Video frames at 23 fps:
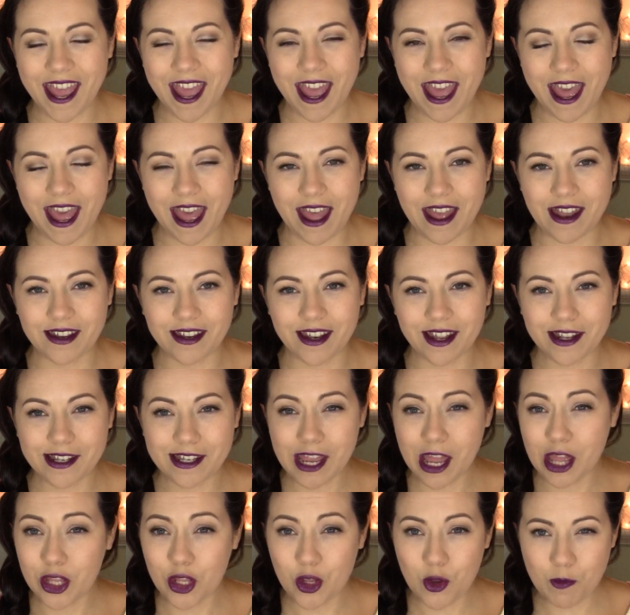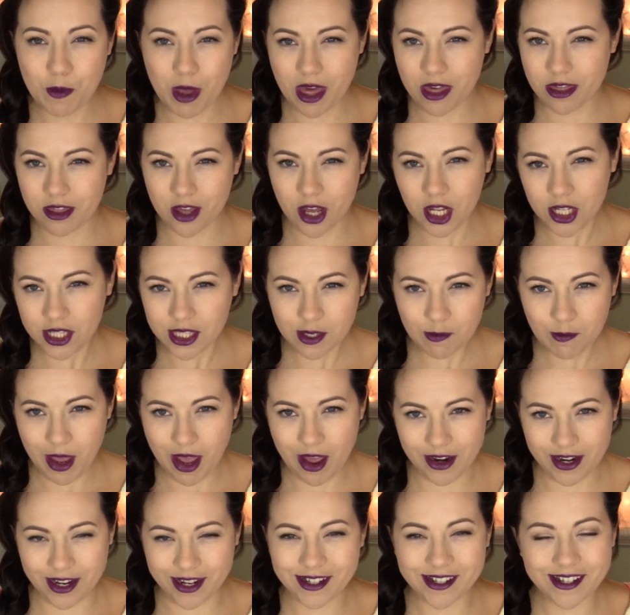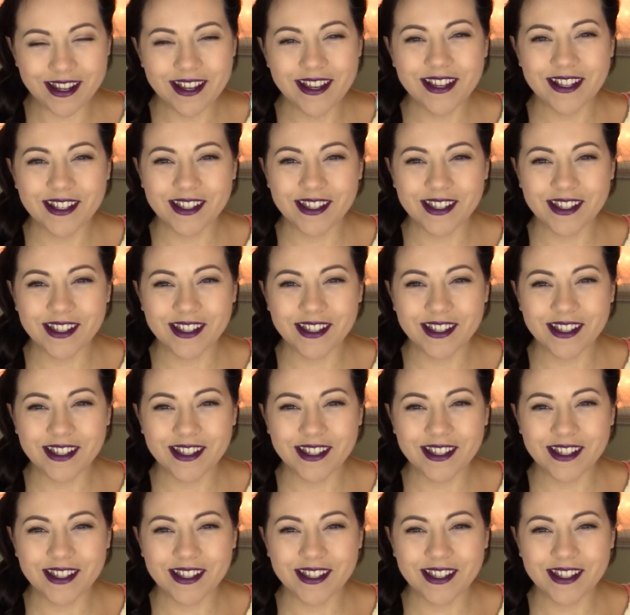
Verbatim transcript: and tell you my thoughts about it.